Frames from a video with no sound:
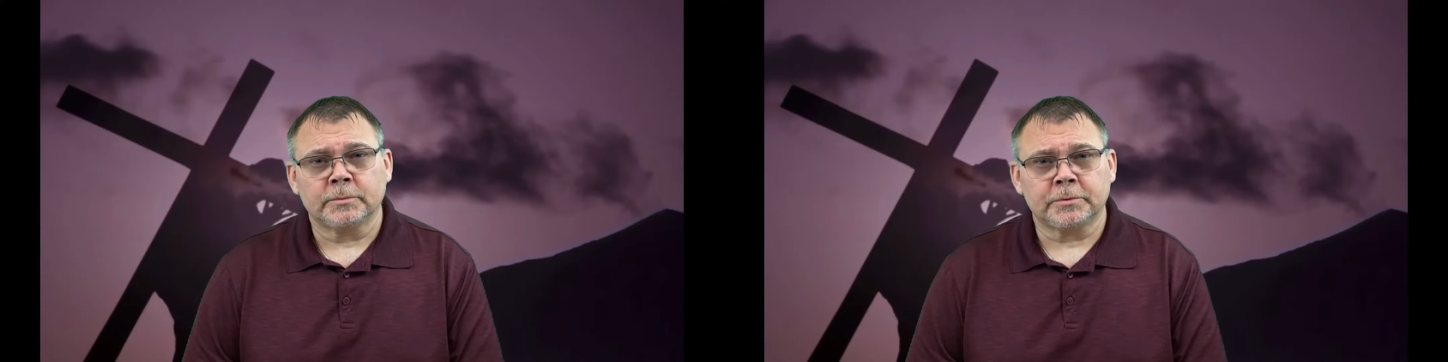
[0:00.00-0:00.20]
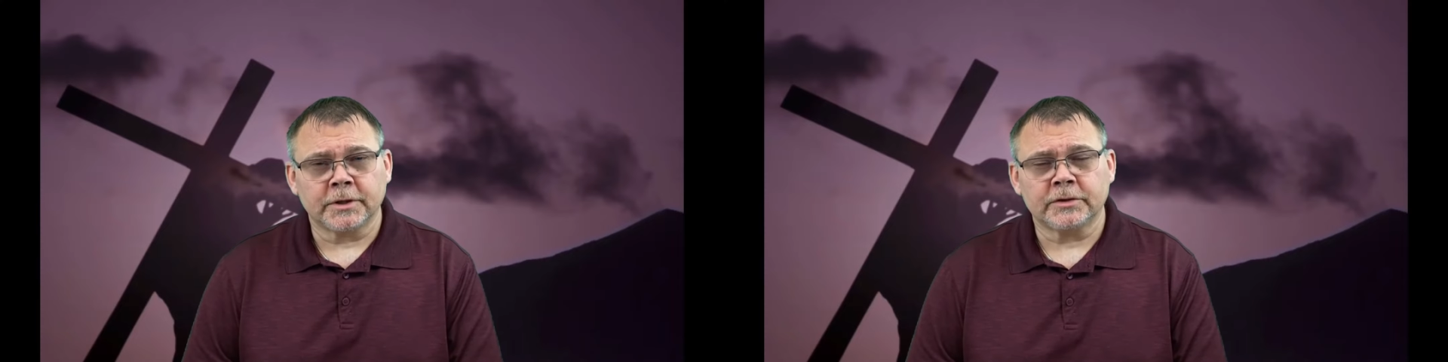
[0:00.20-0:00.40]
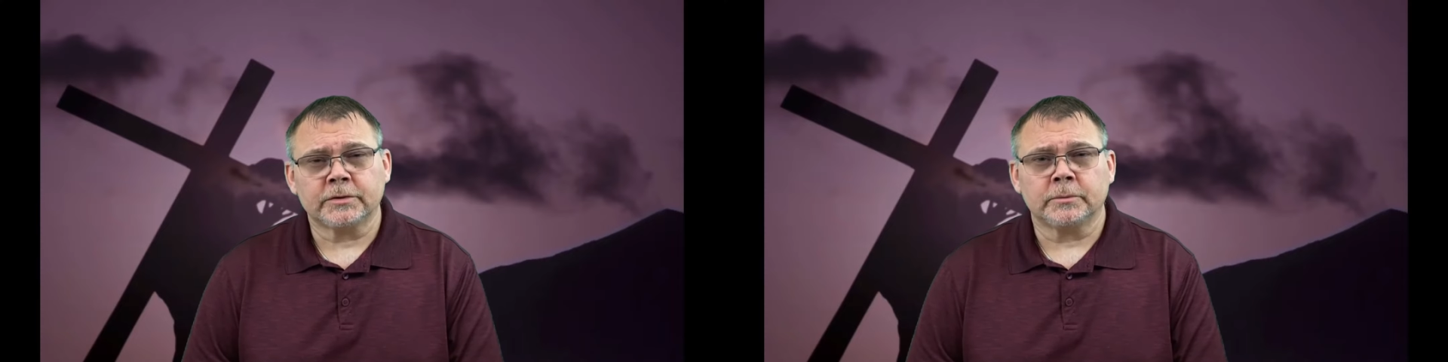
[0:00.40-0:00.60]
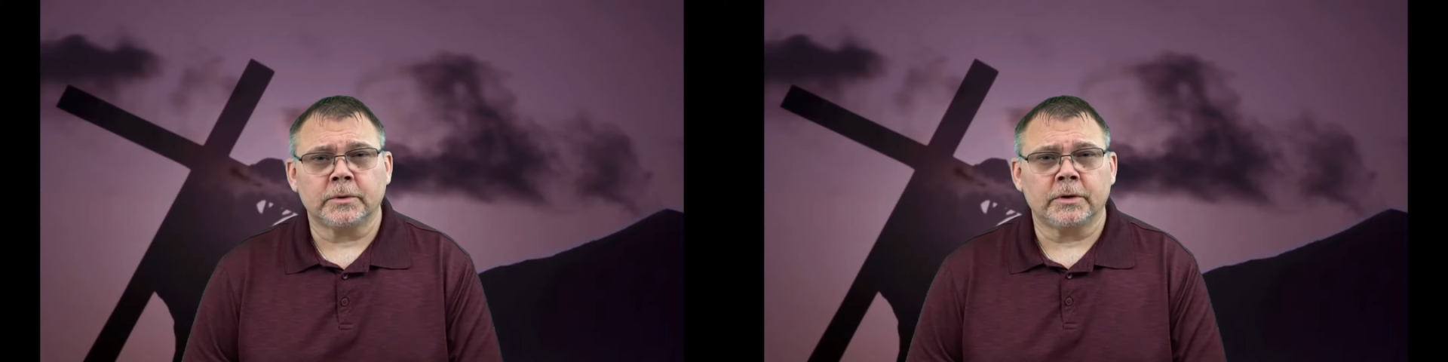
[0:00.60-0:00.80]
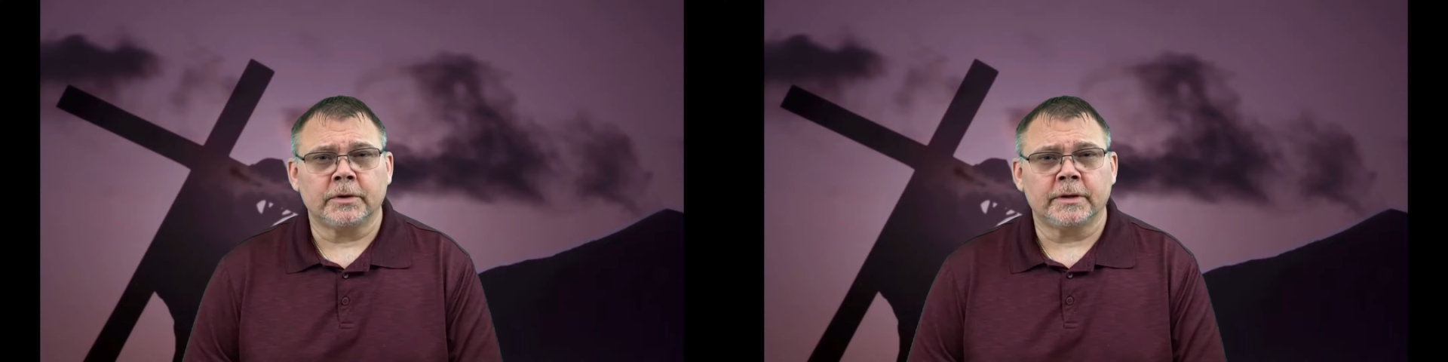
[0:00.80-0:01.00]
preach the
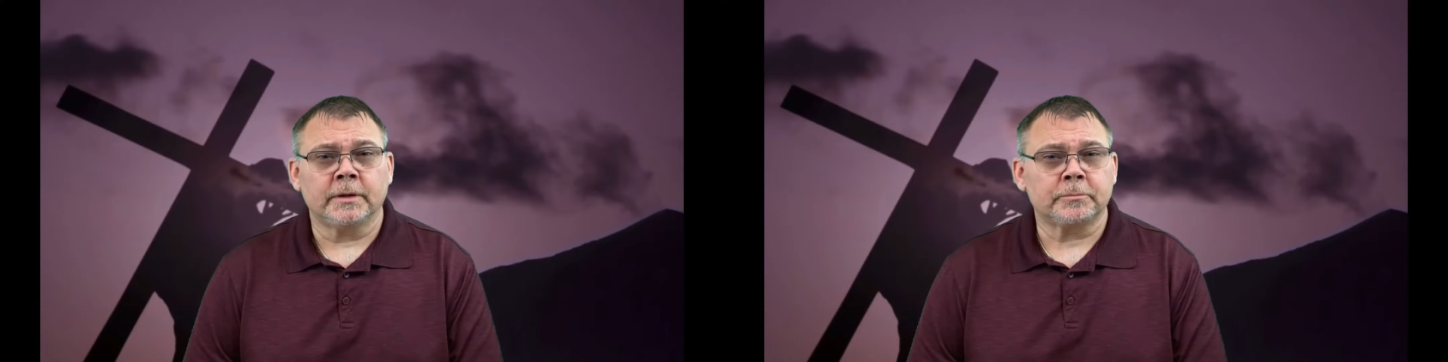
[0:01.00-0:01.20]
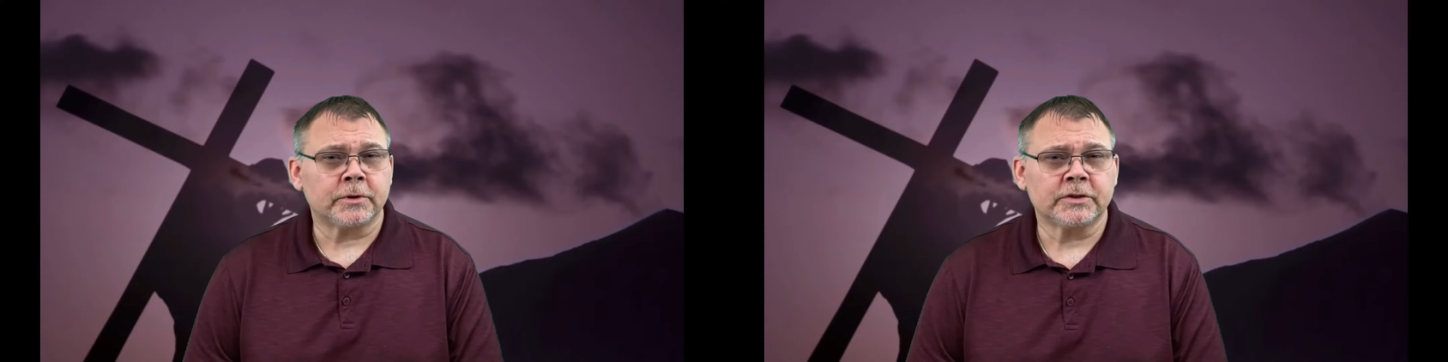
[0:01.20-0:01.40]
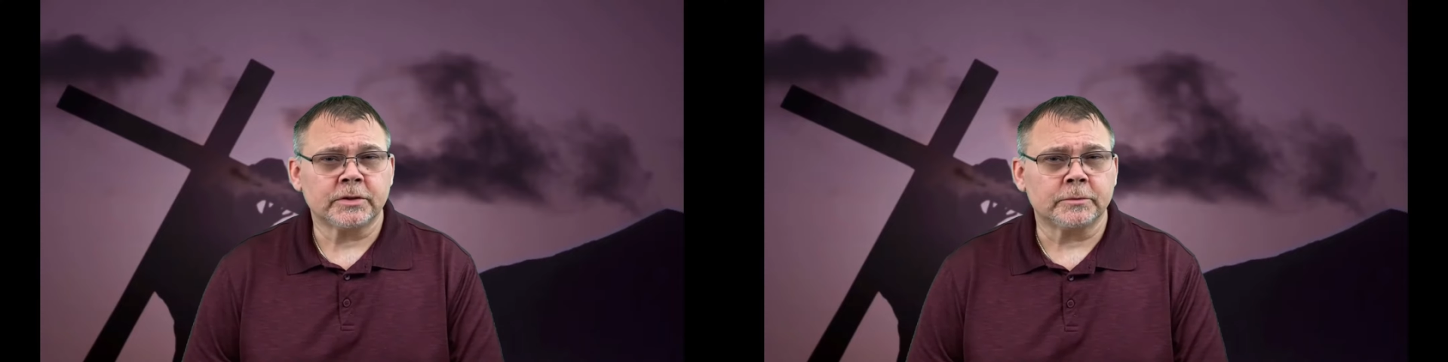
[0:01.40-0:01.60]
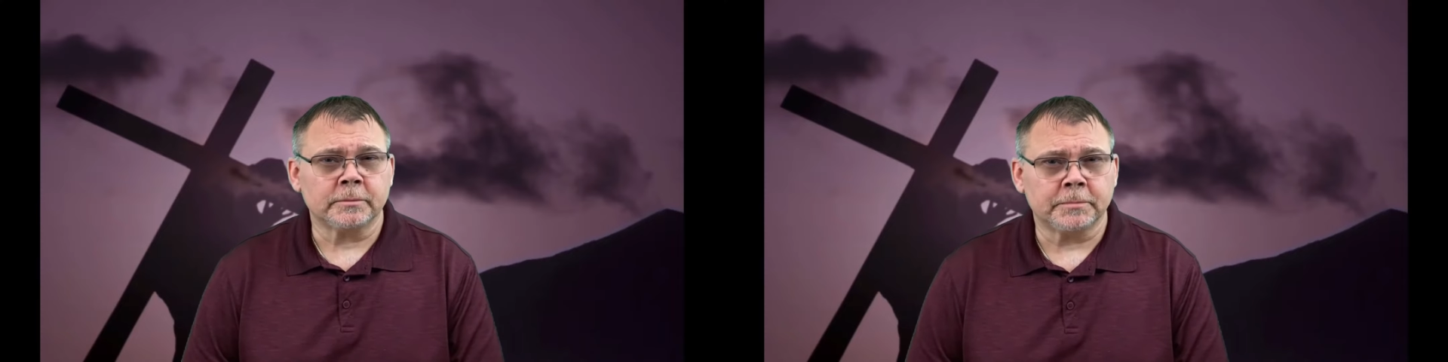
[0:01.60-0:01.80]
word and to preach it with